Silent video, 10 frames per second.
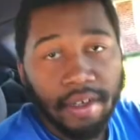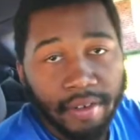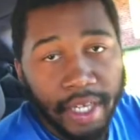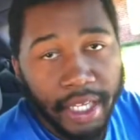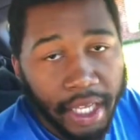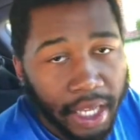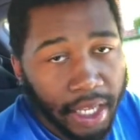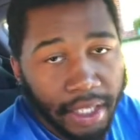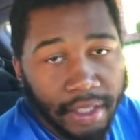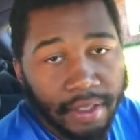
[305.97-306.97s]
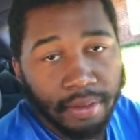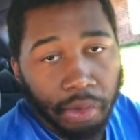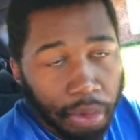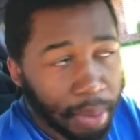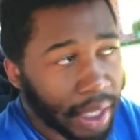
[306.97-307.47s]
right, guys,
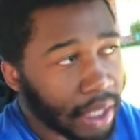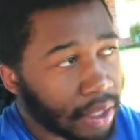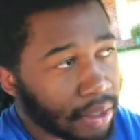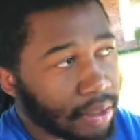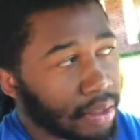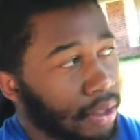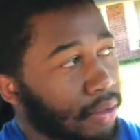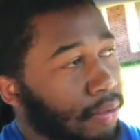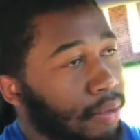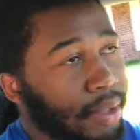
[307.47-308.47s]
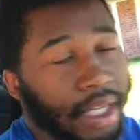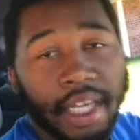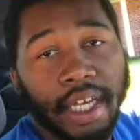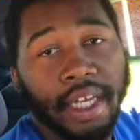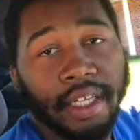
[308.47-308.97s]
we back. We went
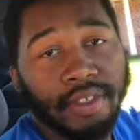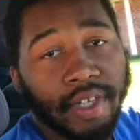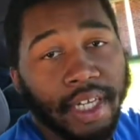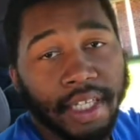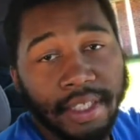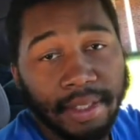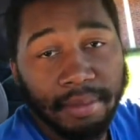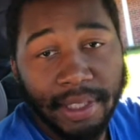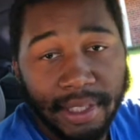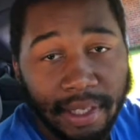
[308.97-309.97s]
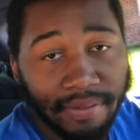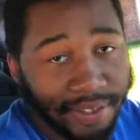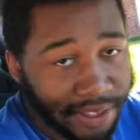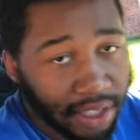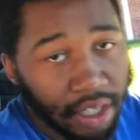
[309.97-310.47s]
ahead and tried to get some of this stuff
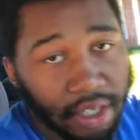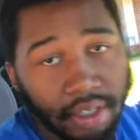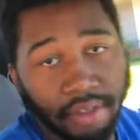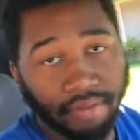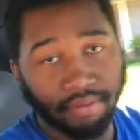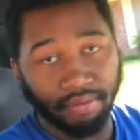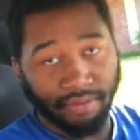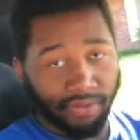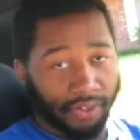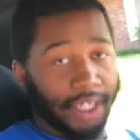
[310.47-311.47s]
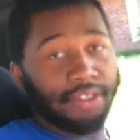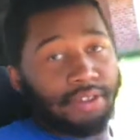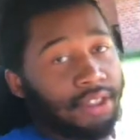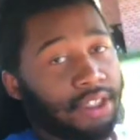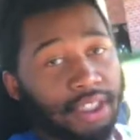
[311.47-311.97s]
installed. Well, as you
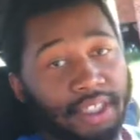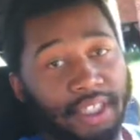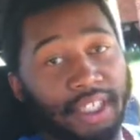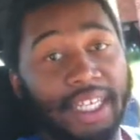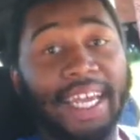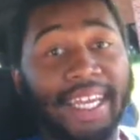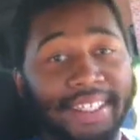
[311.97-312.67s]
can